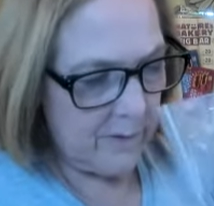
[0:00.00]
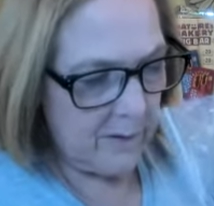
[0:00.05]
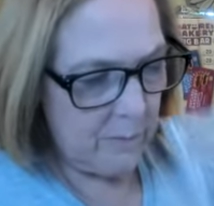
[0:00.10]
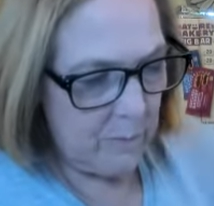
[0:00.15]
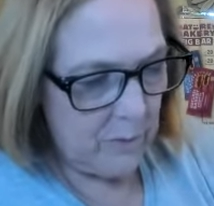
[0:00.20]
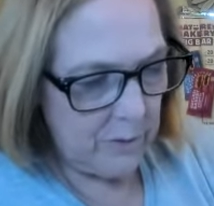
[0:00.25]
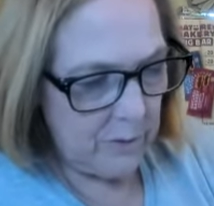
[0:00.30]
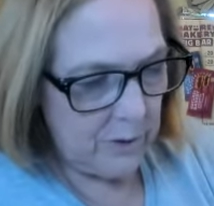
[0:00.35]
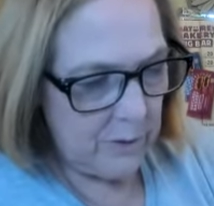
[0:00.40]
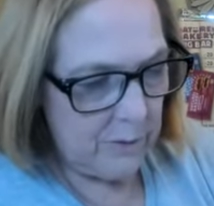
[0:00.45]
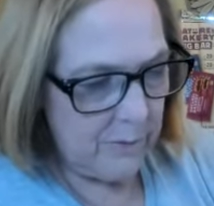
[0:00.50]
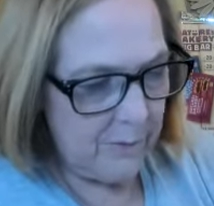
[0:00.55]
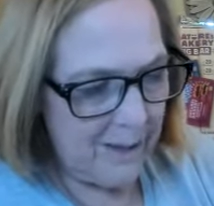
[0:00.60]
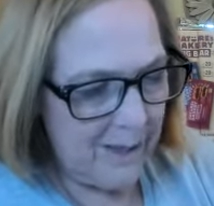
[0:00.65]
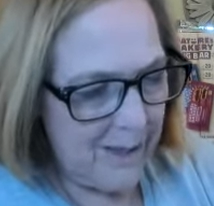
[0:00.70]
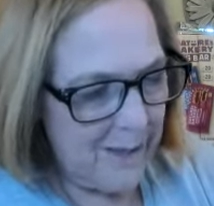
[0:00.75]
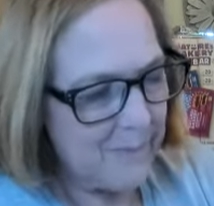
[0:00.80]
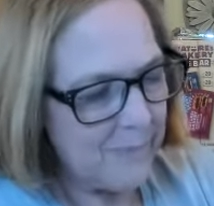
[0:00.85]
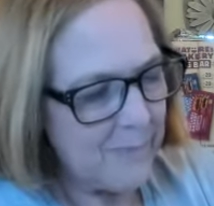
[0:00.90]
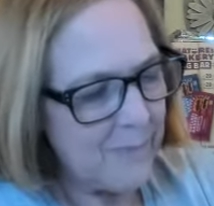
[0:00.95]
More
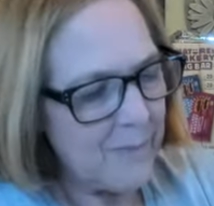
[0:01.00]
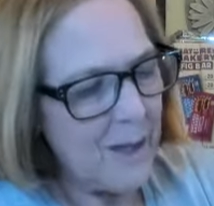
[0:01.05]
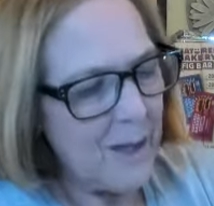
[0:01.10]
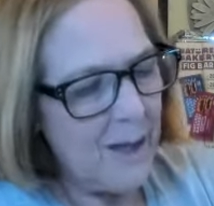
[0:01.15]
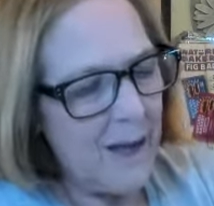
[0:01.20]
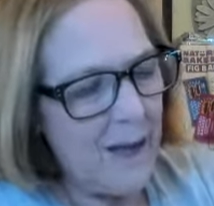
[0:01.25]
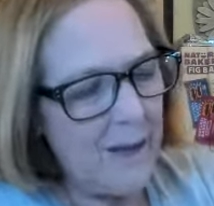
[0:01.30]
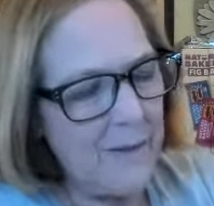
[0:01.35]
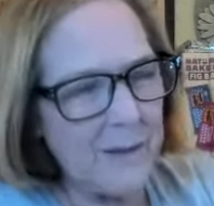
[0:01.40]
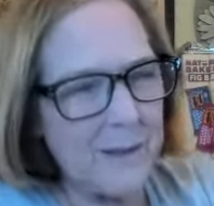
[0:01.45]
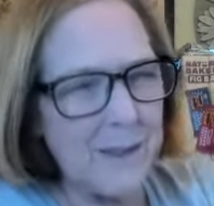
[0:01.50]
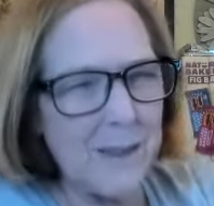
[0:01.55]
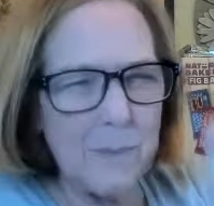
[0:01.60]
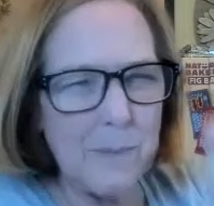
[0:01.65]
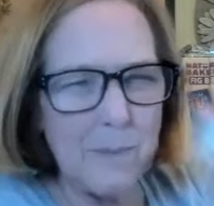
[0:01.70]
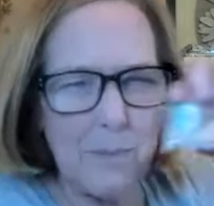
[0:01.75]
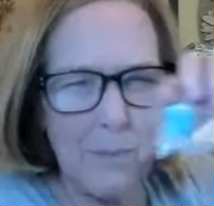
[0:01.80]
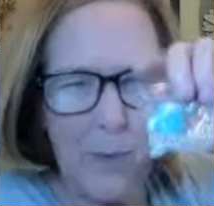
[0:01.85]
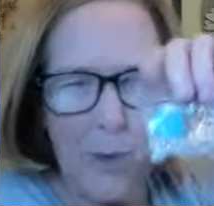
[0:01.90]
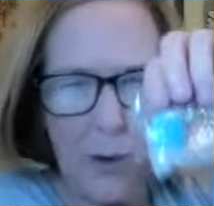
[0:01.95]
I think this is
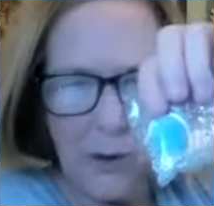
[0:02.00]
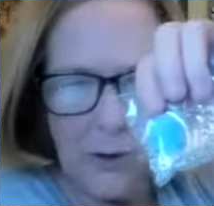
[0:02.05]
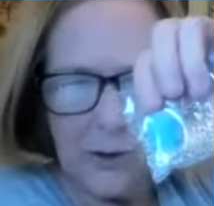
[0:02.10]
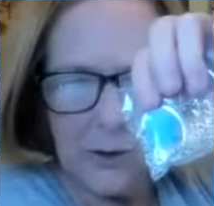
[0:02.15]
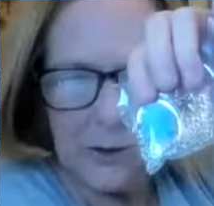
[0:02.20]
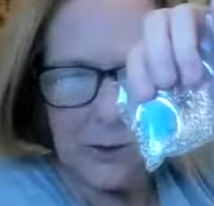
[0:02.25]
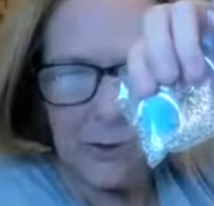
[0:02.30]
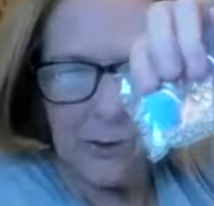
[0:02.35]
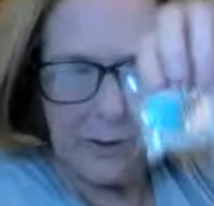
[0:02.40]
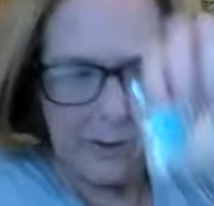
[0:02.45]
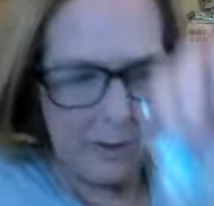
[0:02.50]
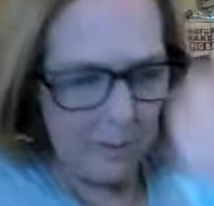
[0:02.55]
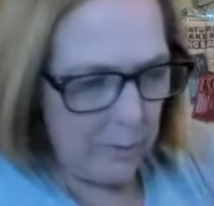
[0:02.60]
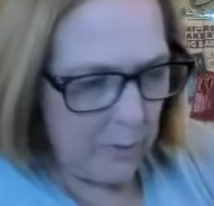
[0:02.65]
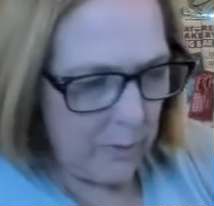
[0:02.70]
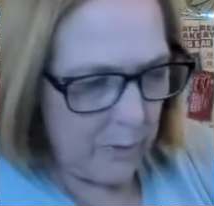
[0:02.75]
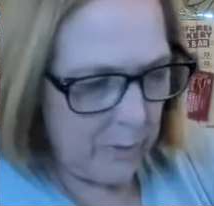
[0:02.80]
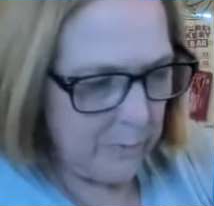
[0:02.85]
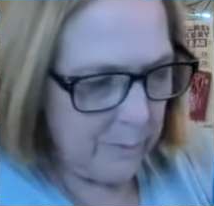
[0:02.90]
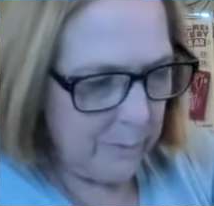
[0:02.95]
part sterling and
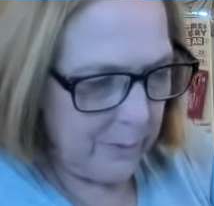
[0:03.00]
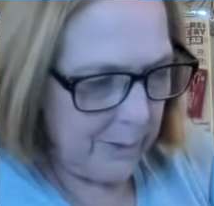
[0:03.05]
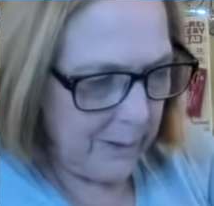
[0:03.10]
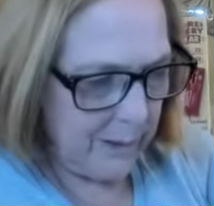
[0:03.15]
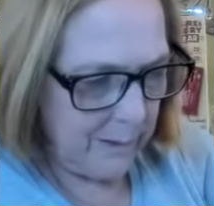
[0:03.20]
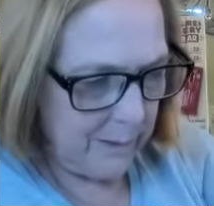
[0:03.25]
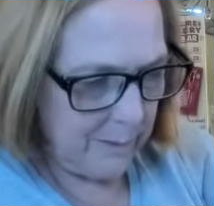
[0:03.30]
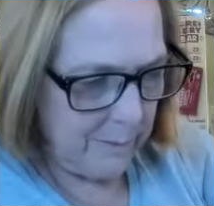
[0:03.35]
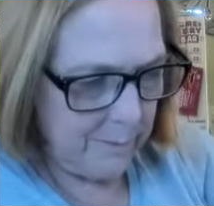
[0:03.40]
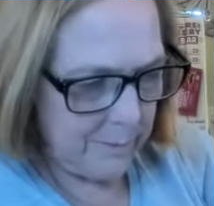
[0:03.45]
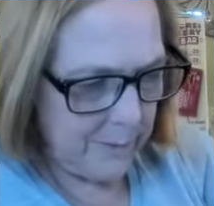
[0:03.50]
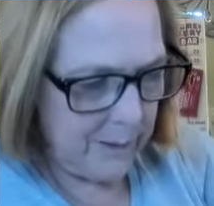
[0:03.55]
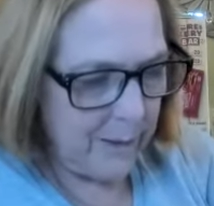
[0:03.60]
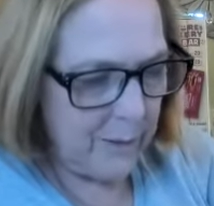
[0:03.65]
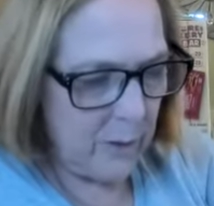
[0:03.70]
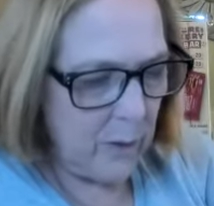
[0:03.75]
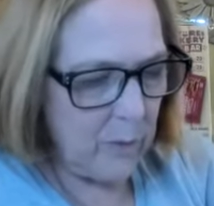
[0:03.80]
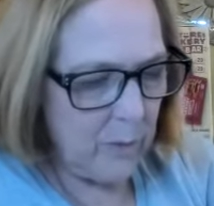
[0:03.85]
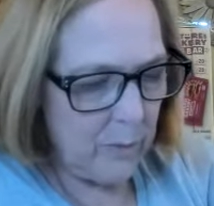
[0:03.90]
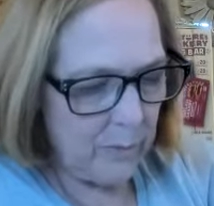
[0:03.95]
part plated, but I
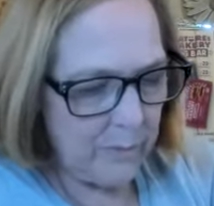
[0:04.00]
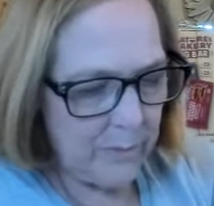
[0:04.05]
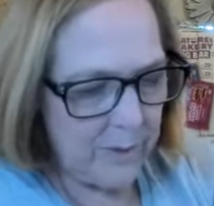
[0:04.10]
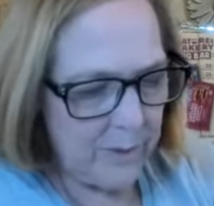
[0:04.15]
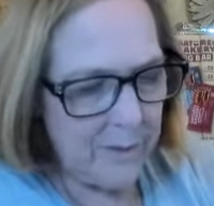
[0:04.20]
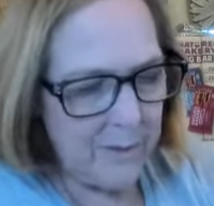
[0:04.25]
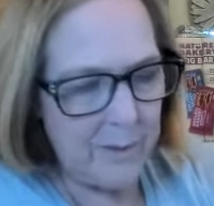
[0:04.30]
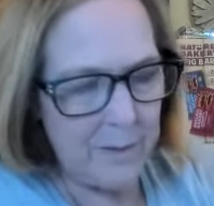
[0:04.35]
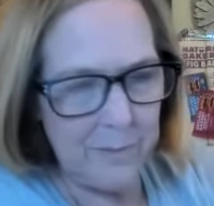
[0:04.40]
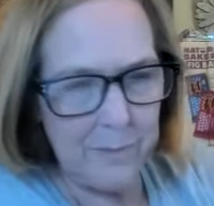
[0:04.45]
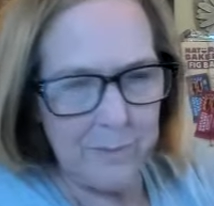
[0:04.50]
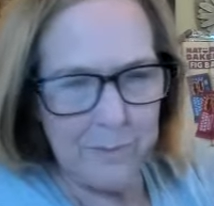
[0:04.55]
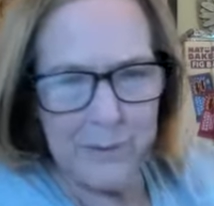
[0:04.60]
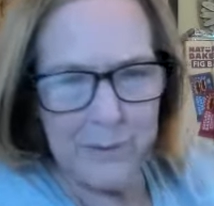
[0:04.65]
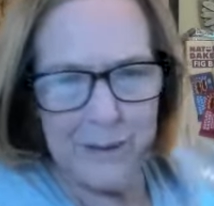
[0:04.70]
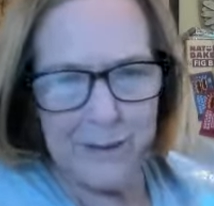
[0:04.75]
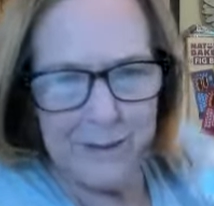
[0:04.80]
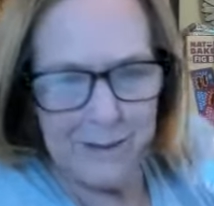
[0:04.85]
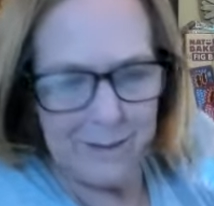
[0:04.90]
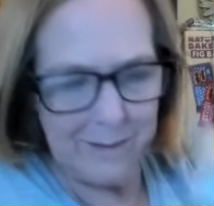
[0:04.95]
know that the
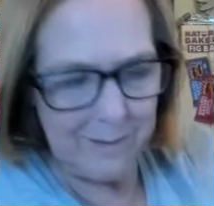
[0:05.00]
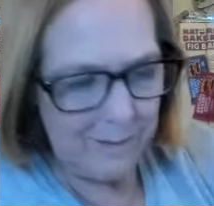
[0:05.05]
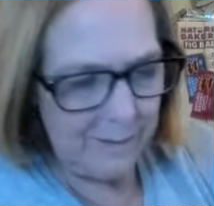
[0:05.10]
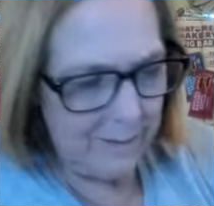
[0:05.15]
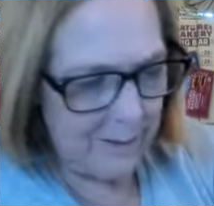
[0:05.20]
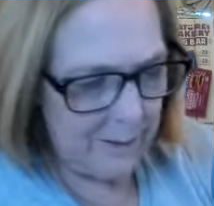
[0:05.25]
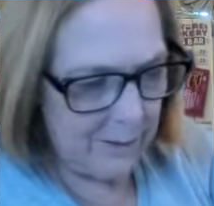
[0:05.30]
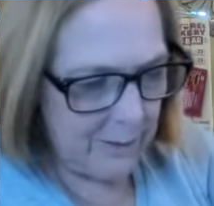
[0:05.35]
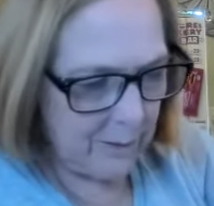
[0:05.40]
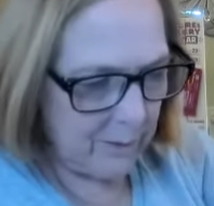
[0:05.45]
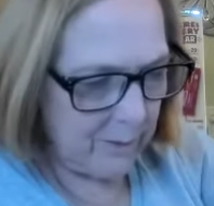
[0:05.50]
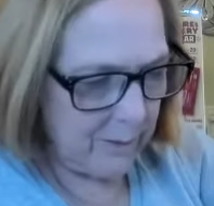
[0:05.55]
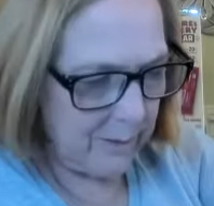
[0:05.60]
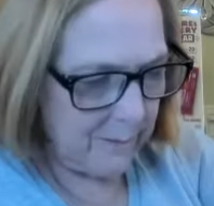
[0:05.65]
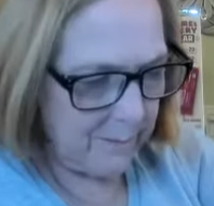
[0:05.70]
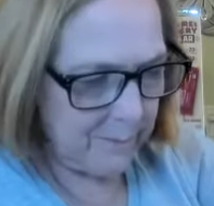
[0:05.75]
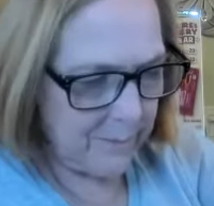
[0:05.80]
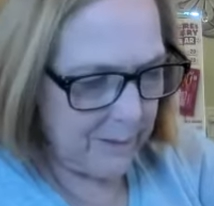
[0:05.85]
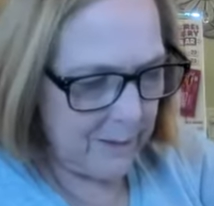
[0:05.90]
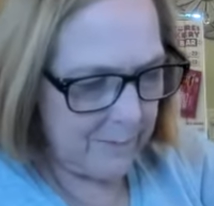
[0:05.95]
pendant is
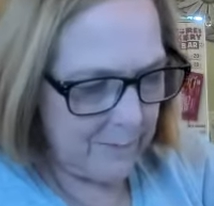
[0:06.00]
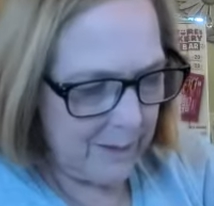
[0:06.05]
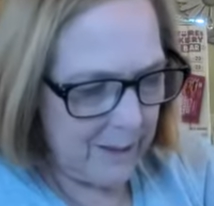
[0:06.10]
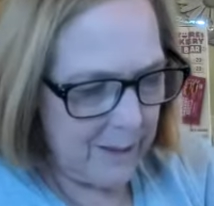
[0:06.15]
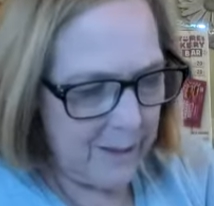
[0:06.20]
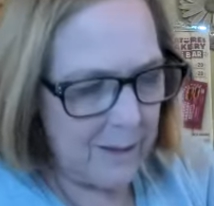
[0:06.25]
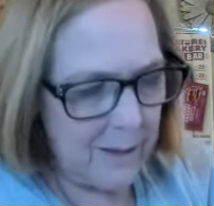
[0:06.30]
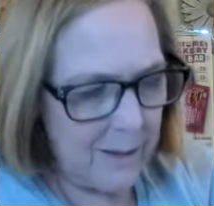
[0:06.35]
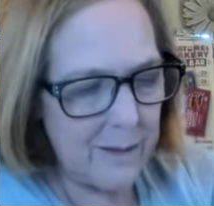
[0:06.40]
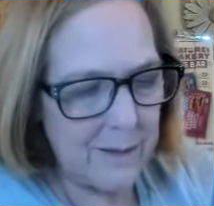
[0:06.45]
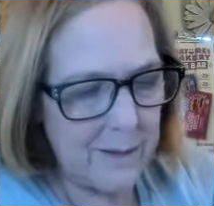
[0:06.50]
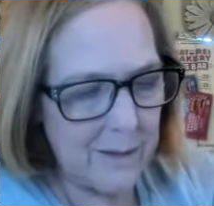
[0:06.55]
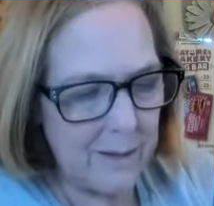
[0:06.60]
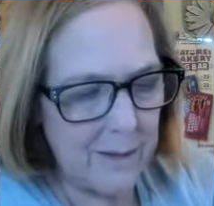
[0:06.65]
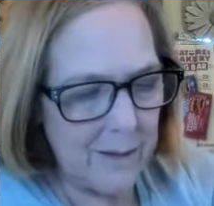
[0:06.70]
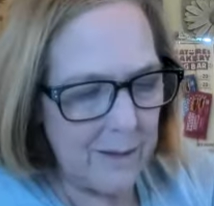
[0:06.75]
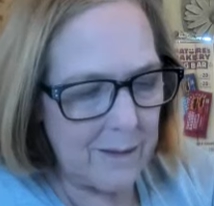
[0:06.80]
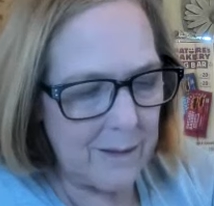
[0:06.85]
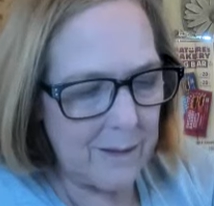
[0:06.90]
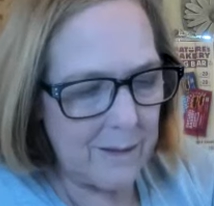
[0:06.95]
sterling and
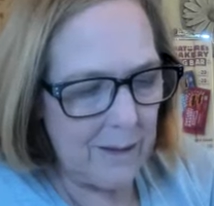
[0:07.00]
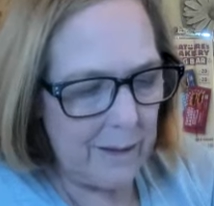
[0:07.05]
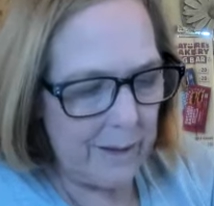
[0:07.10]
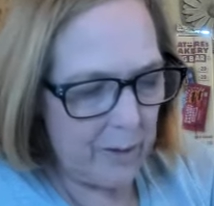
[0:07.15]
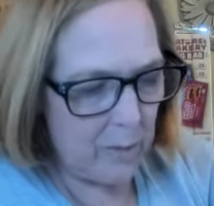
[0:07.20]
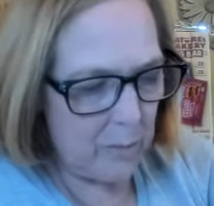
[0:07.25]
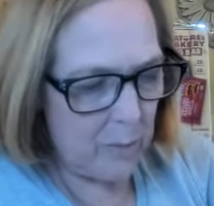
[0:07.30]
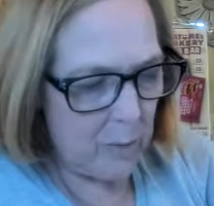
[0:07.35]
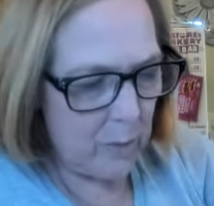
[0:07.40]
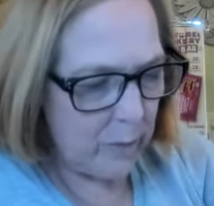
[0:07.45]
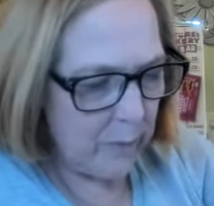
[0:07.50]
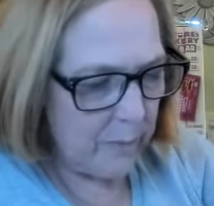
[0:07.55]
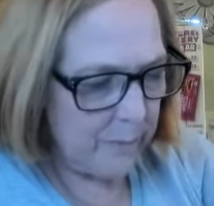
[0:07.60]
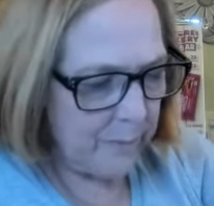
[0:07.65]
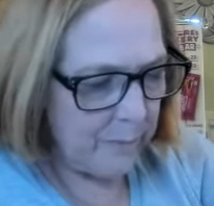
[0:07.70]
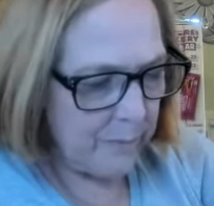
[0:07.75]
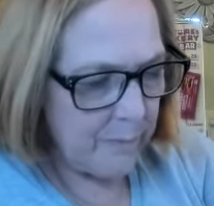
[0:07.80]
it's a Larimore.